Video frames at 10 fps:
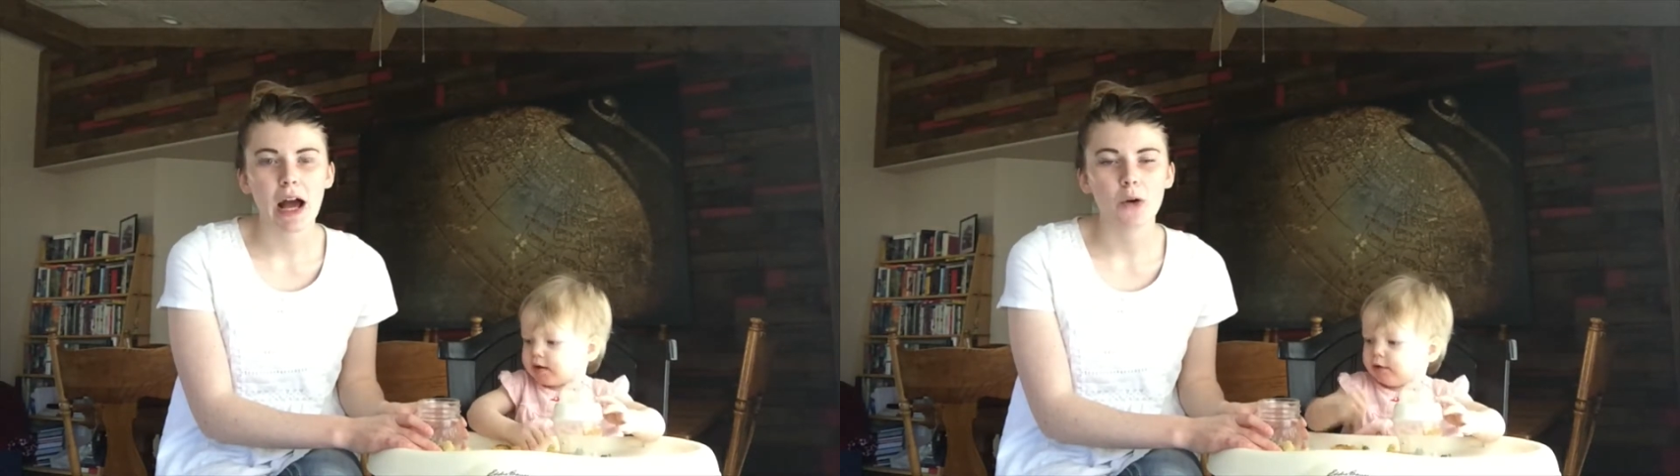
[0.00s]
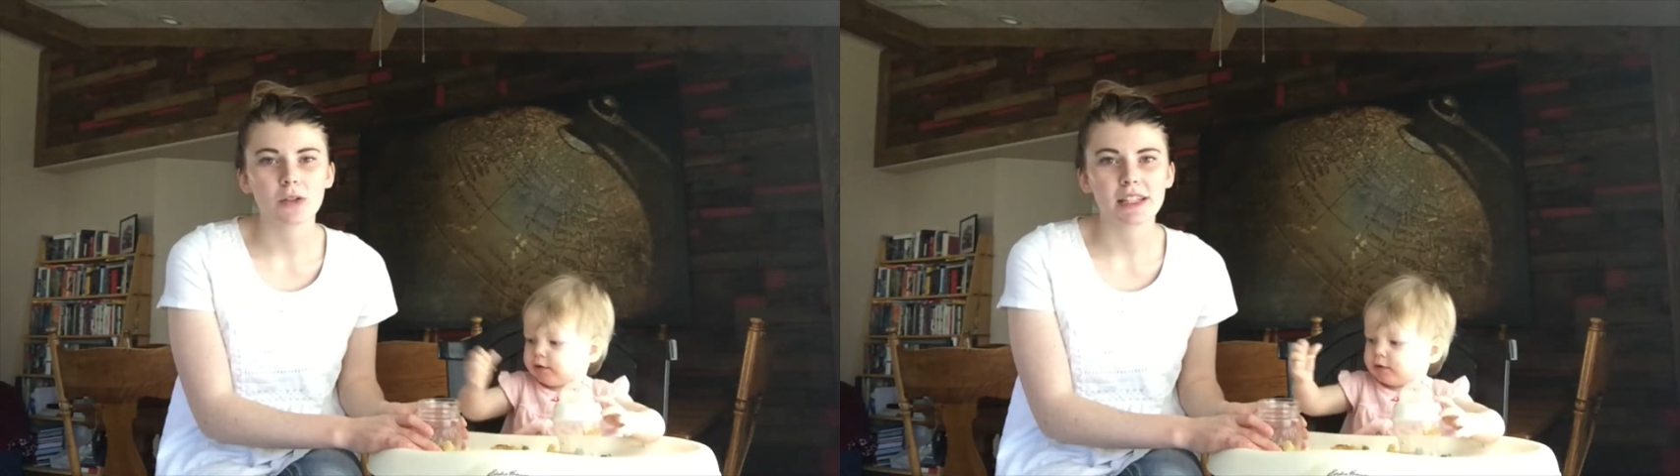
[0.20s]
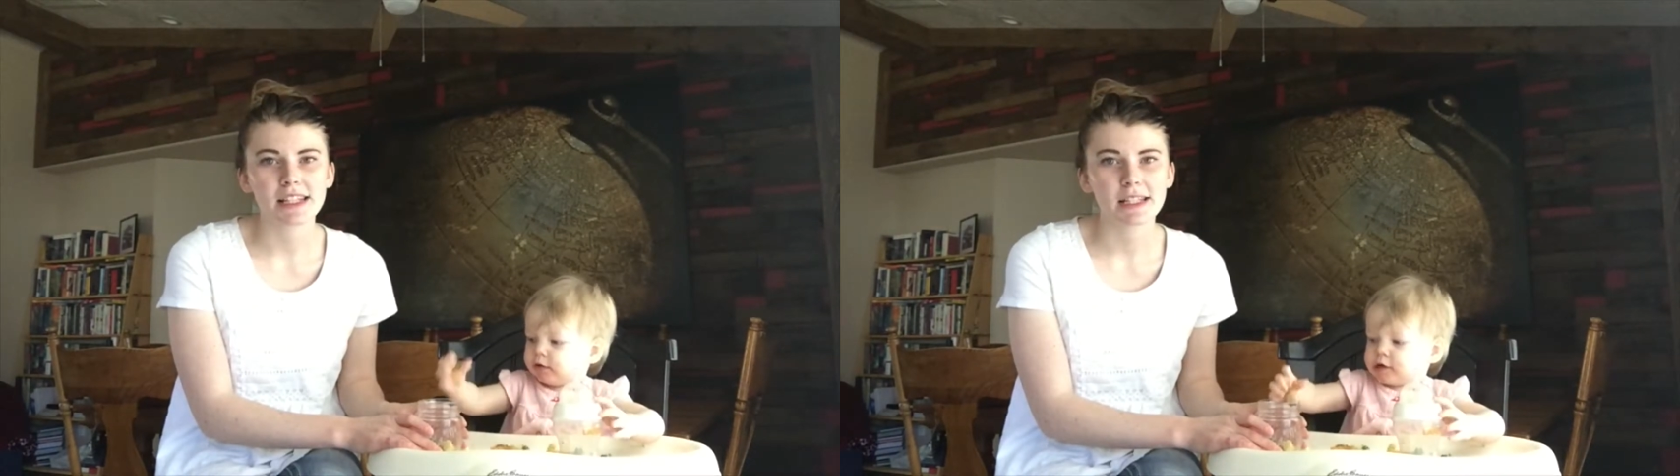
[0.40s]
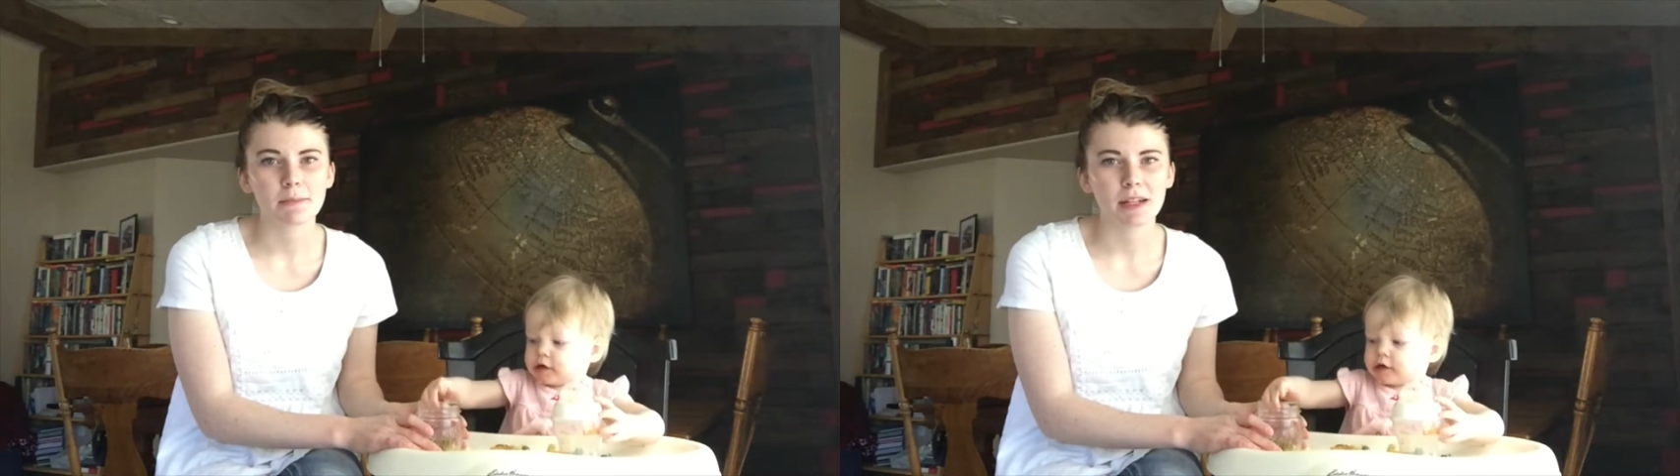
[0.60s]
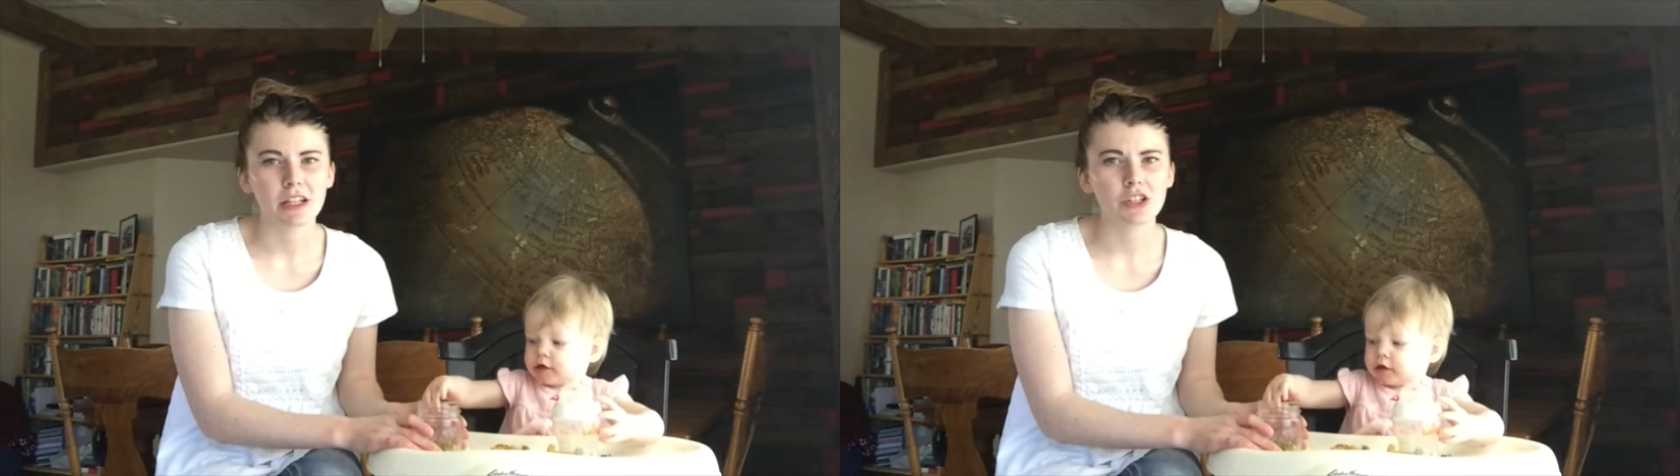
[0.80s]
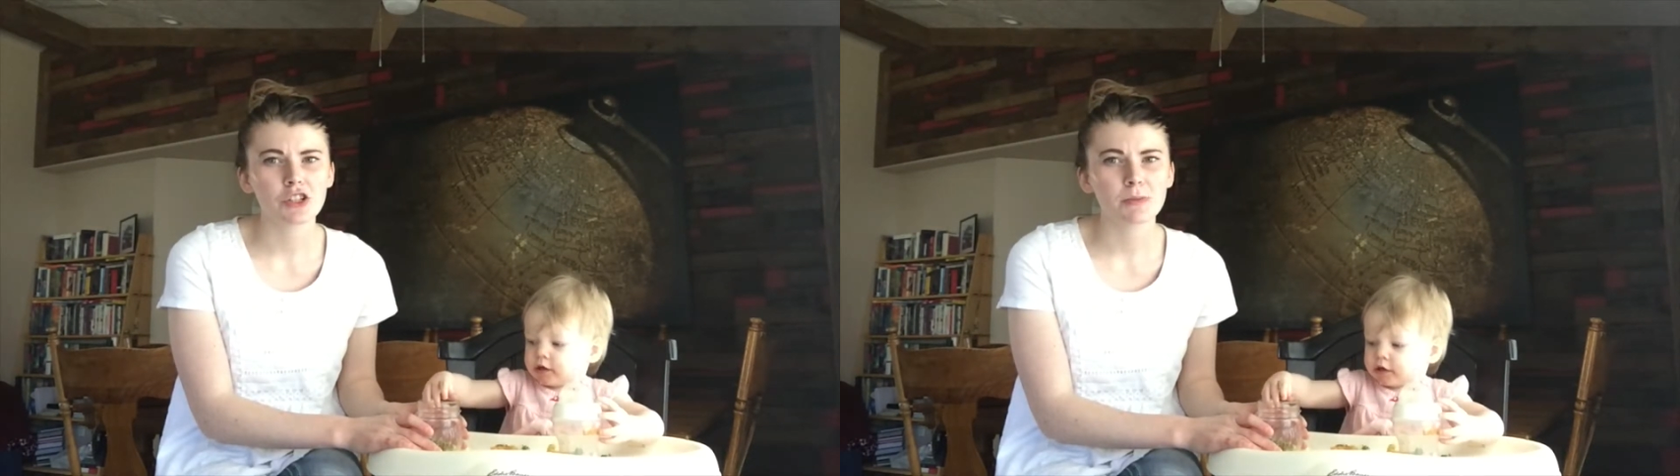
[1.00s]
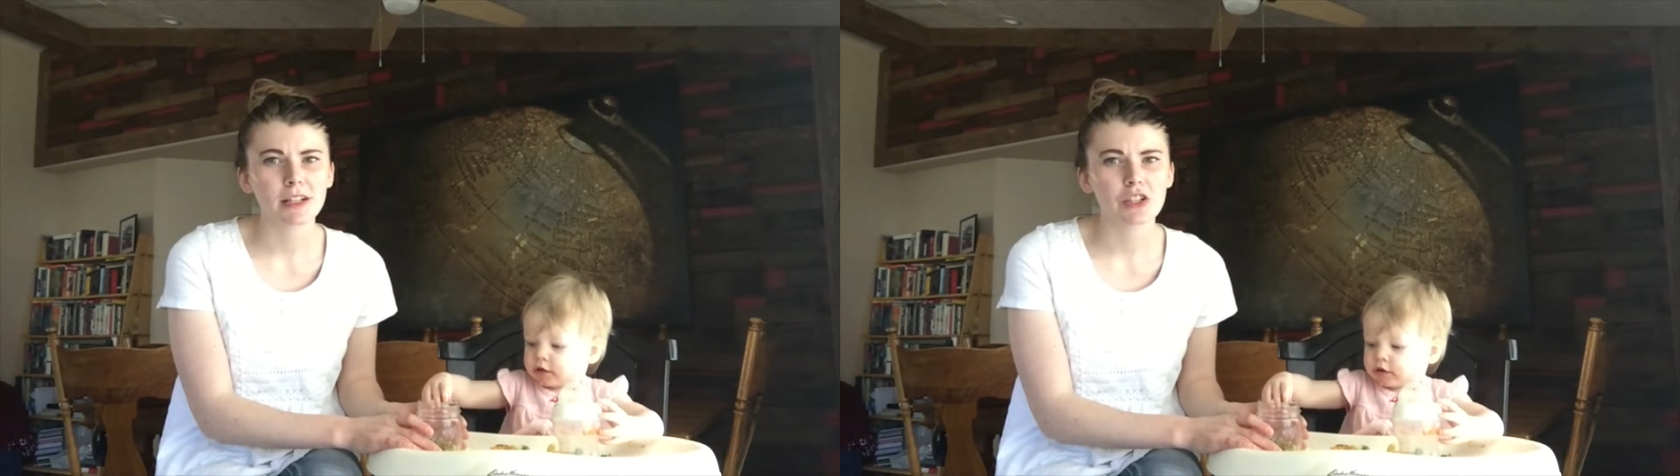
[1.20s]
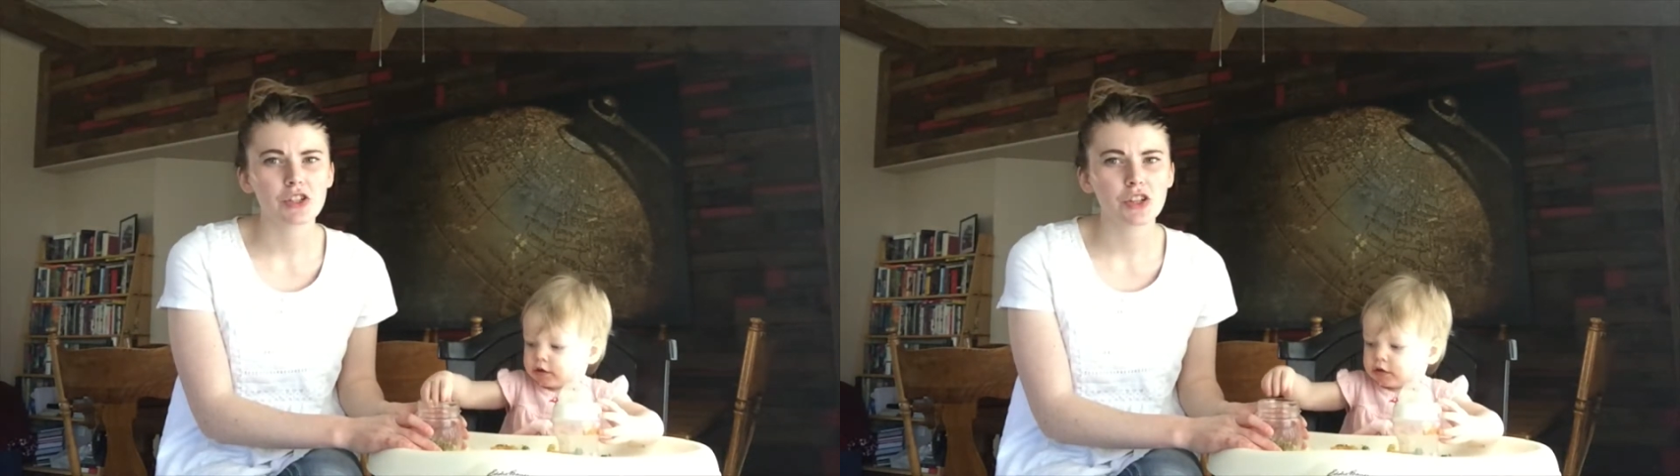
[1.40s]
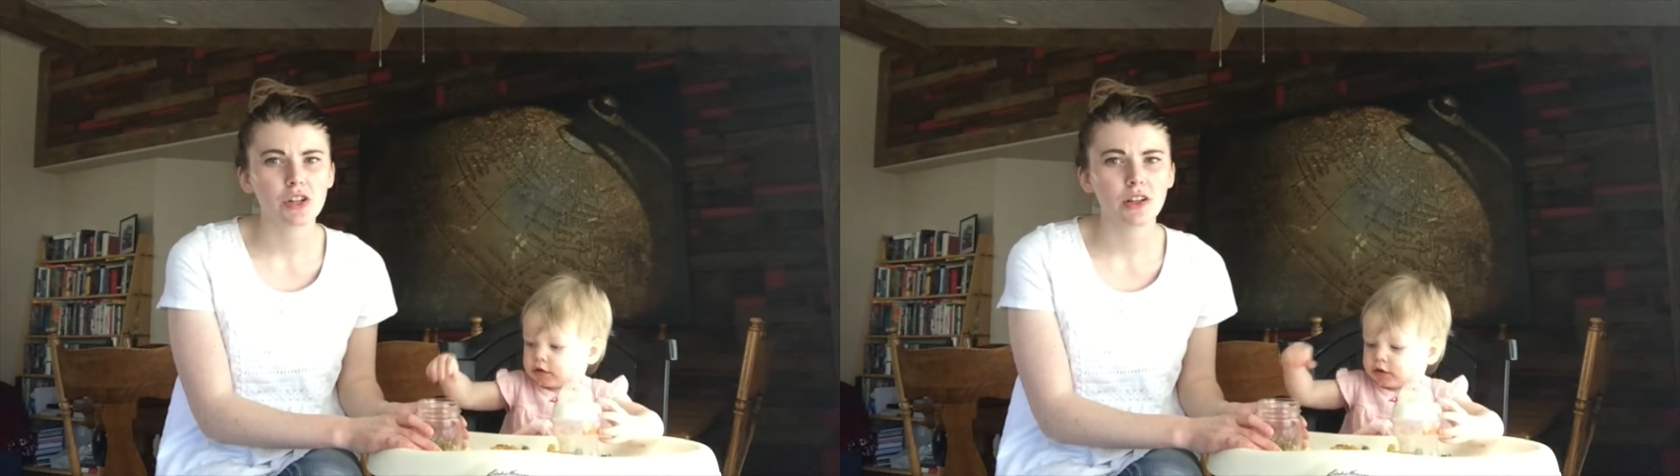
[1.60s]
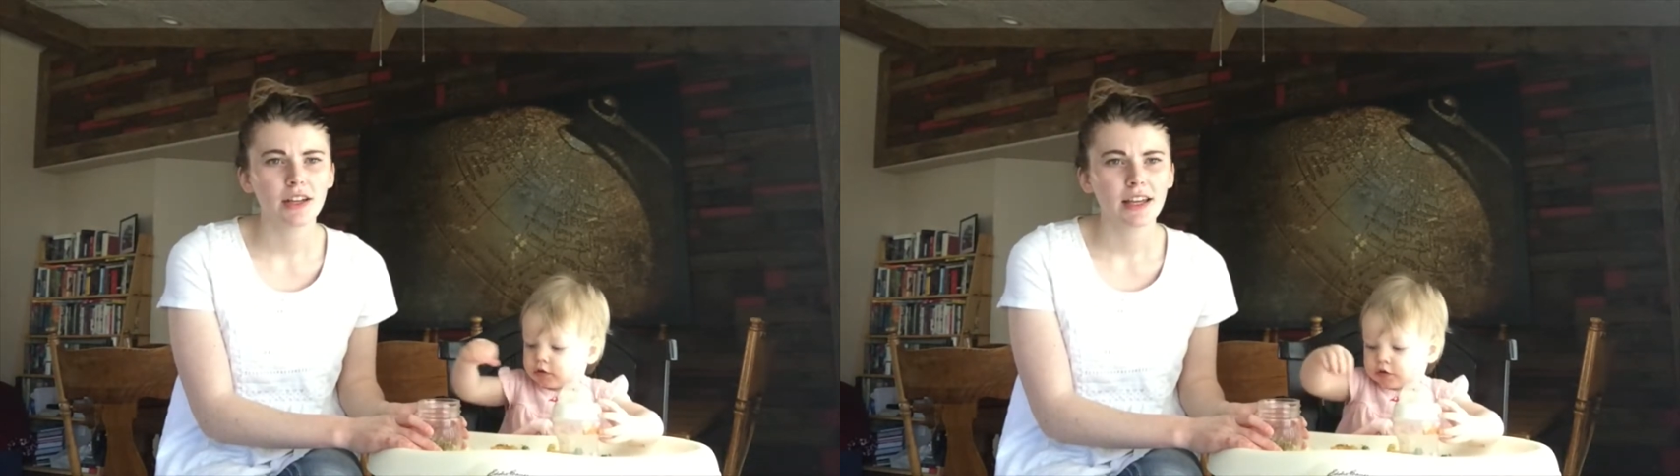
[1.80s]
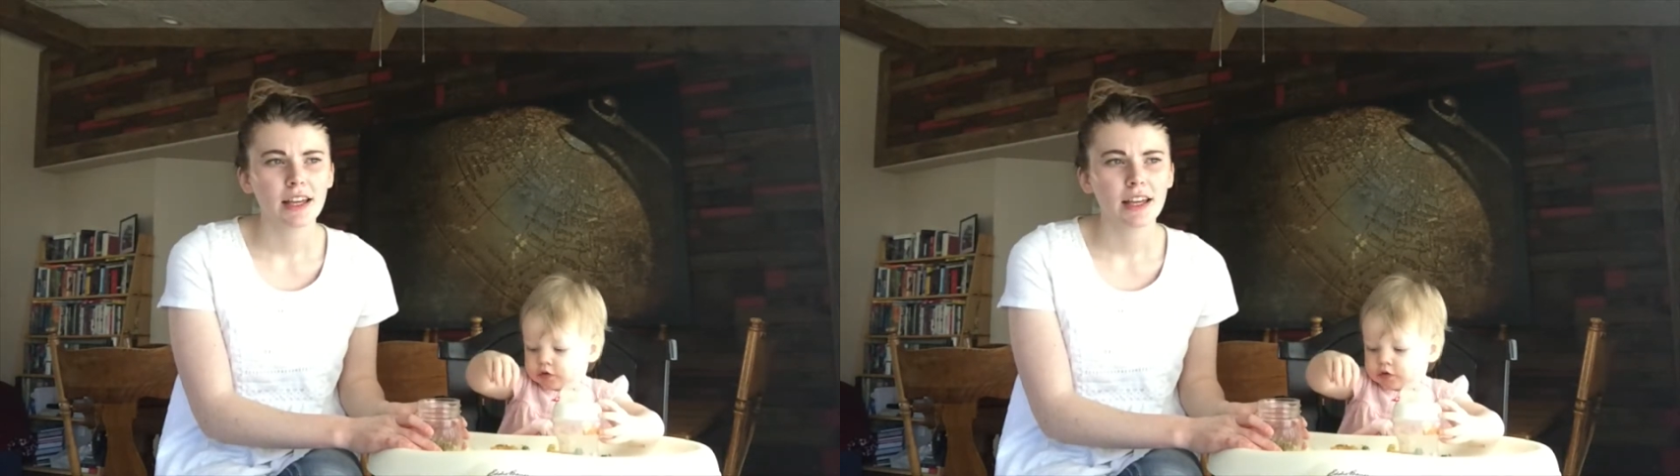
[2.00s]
out the spinach mixture.